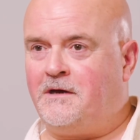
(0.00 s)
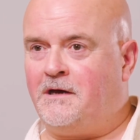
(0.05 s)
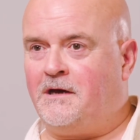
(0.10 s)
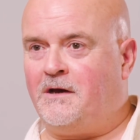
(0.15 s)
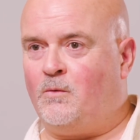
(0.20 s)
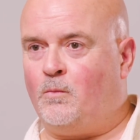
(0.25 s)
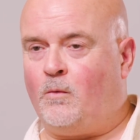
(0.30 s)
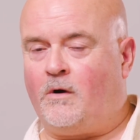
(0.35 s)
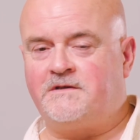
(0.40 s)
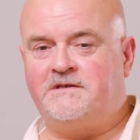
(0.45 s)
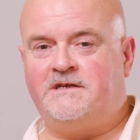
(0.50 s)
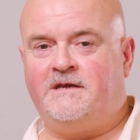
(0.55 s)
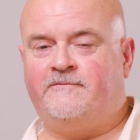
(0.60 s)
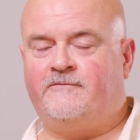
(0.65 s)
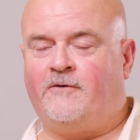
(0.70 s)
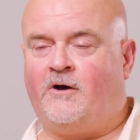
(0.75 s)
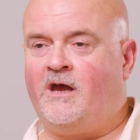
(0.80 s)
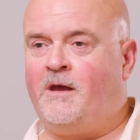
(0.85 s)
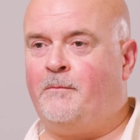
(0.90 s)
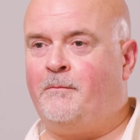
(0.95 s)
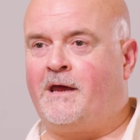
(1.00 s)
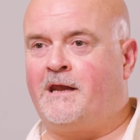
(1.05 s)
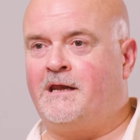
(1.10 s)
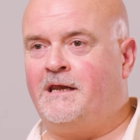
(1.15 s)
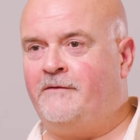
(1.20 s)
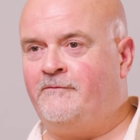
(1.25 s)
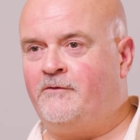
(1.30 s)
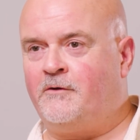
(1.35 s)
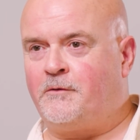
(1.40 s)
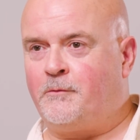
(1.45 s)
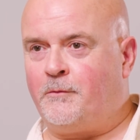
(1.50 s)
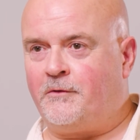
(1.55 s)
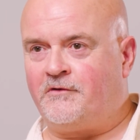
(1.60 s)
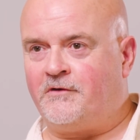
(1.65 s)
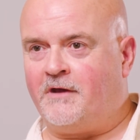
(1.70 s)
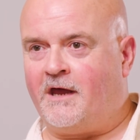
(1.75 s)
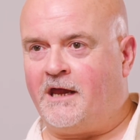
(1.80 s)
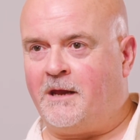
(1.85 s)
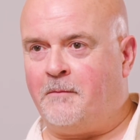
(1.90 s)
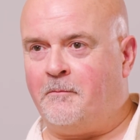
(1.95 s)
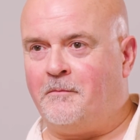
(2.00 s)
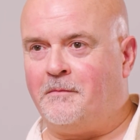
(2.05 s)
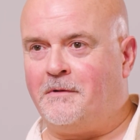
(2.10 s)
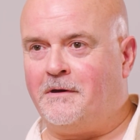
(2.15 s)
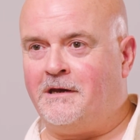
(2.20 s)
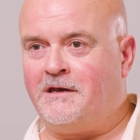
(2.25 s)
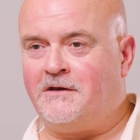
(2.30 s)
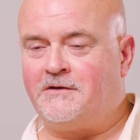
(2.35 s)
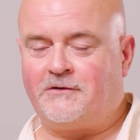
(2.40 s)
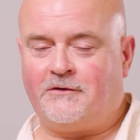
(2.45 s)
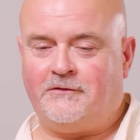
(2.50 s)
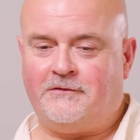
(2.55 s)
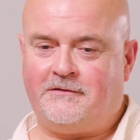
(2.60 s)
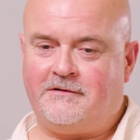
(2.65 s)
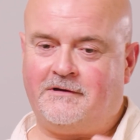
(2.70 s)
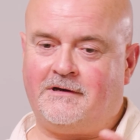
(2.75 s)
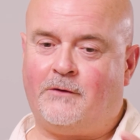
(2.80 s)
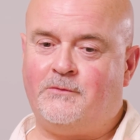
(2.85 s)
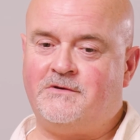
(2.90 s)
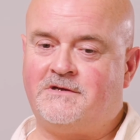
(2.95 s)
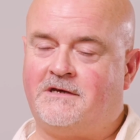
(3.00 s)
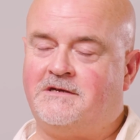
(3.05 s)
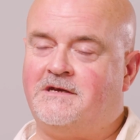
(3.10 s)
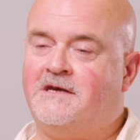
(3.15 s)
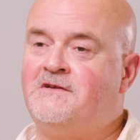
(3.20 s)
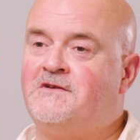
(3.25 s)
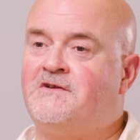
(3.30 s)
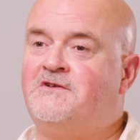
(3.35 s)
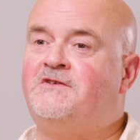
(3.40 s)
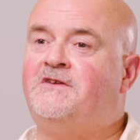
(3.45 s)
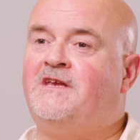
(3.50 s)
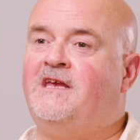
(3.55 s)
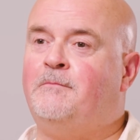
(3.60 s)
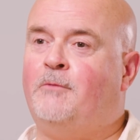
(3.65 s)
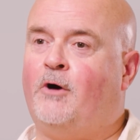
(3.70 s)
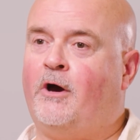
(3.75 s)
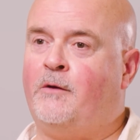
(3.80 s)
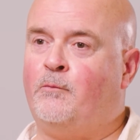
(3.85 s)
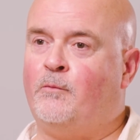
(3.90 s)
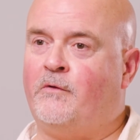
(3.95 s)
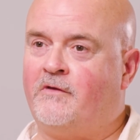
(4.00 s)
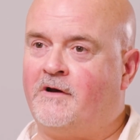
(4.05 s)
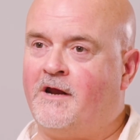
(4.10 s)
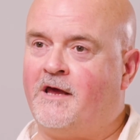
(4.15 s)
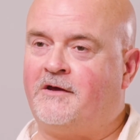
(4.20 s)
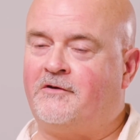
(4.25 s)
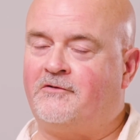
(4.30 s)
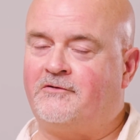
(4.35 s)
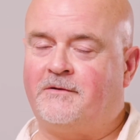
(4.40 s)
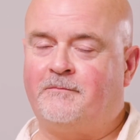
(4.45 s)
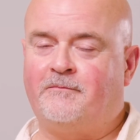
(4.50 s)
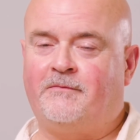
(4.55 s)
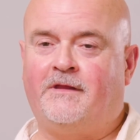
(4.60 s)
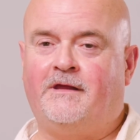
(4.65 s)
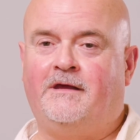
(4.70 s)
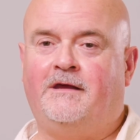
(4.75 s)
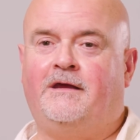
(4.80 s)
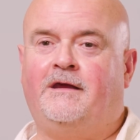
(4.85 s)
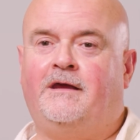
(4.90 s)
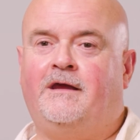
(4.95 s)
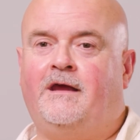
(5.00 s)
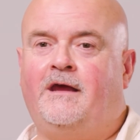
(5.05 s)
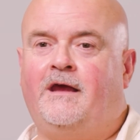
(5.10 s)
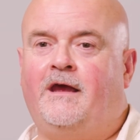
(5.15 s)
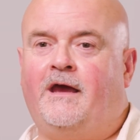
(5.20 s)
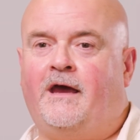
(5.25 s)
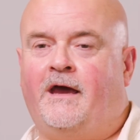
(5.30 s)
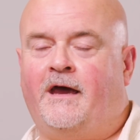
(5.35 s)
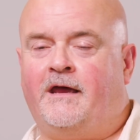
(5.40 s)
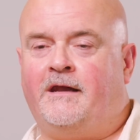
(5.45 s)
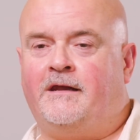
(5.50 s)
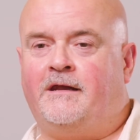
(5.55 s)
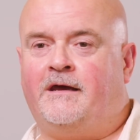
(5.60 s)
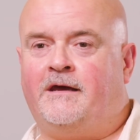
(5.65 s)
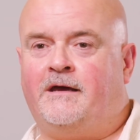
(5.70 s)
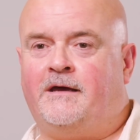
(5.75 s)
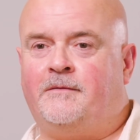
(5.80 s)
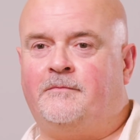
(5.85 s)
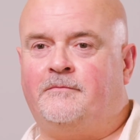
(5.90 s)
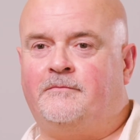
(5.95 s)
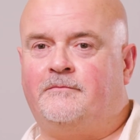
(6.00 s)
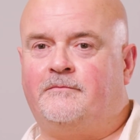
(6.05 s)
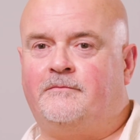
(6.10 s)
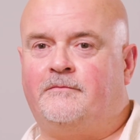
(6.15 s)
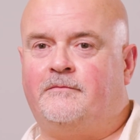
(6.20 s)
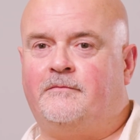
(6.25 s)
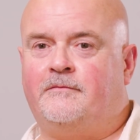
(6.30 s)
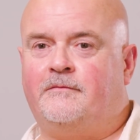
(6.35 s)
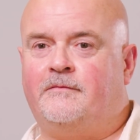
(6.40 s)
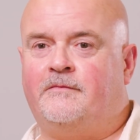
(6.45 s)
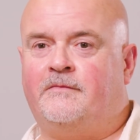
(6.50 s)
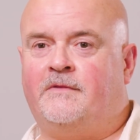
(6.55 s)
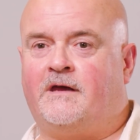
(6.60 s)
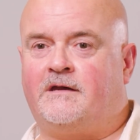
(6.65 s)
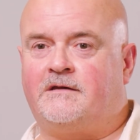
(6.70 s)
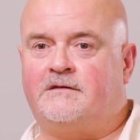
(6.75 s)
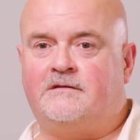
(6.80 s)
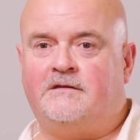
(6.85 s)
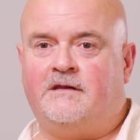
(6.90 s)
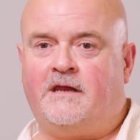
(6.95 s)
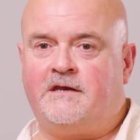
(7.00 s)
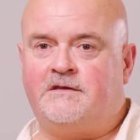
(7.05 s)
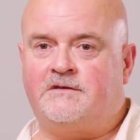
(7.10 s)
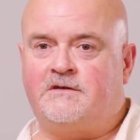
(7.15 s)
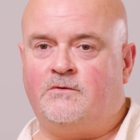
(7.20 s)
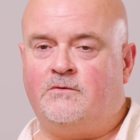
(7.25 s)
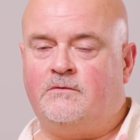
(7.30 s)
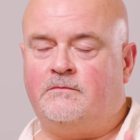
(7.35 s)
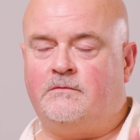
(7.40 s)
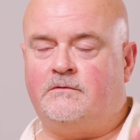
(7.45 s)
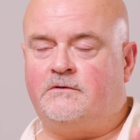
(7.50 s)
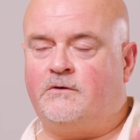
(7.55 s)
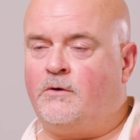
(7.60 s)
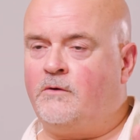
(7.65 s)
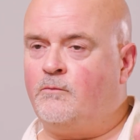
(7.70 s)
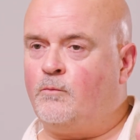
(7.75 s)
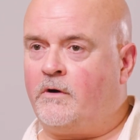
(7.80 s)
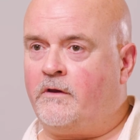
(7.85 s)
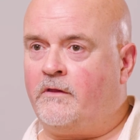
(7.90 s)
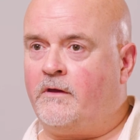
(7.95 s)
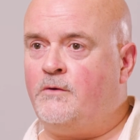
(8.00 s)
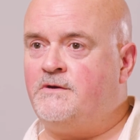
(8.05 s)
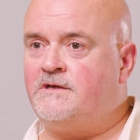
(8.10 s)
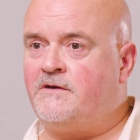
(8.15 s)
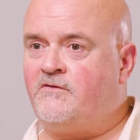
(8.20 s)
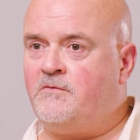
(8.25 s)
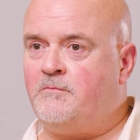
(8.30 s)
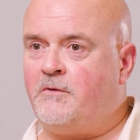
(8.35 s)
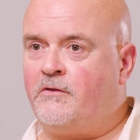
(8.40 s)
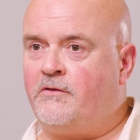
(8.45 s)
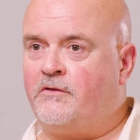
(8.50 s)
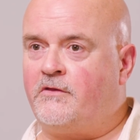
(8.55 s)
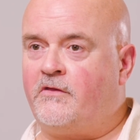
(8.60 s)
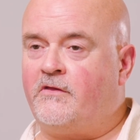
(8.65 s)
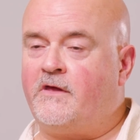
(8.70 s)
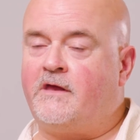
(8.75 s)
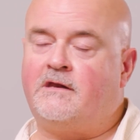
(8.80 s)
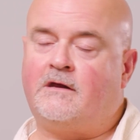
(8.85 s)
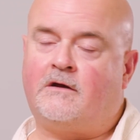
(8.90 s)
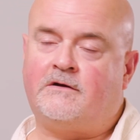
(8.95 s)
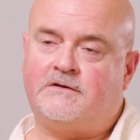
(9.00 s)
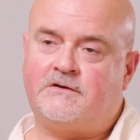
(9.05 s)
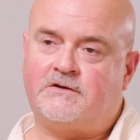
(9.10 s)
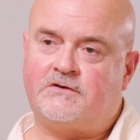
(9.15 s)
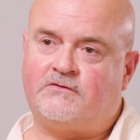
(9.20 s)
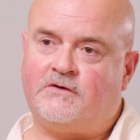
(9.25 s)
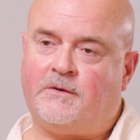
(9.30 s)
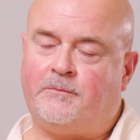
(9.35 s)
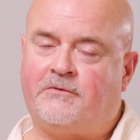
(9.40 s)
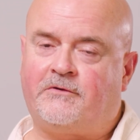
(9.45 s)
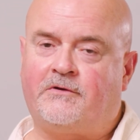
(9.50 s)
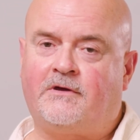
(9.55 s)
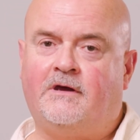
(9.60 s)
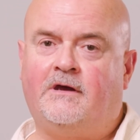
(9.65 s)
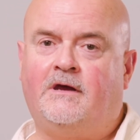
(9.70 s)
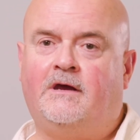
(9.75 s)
What if Iron Man lived up to his name? He's a steam iron with legs, and that led to doing one of those every month, and then on to strips.